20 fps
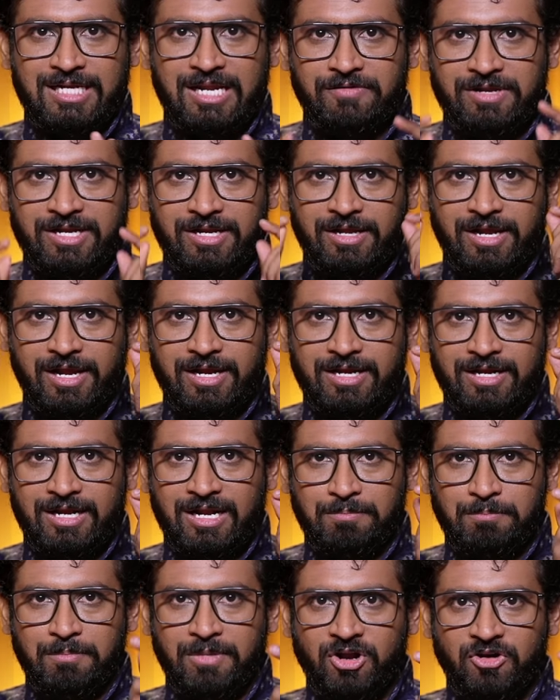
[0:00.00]
have any
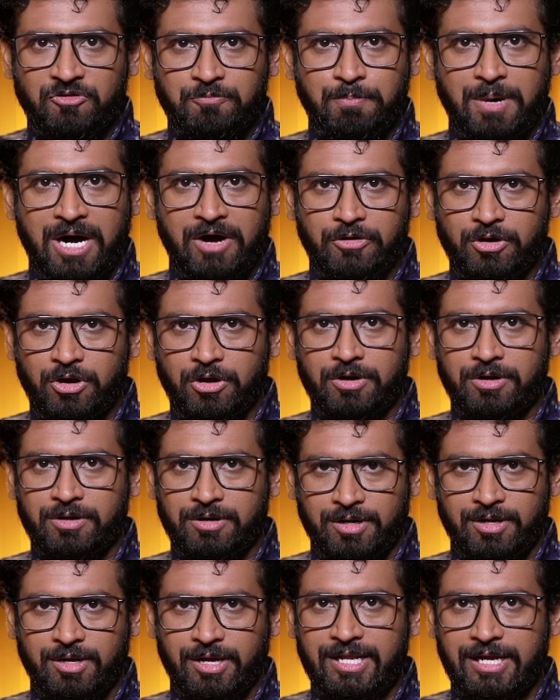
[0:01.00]
number of power
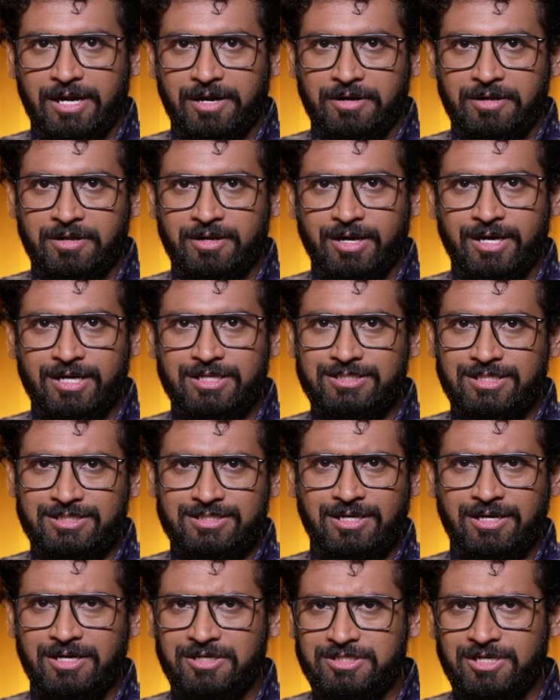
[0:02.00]
or in it. It is
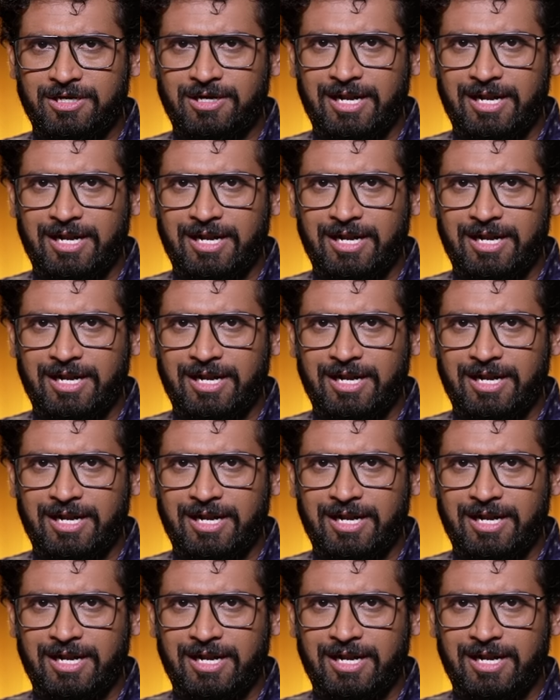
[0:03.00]
just a digital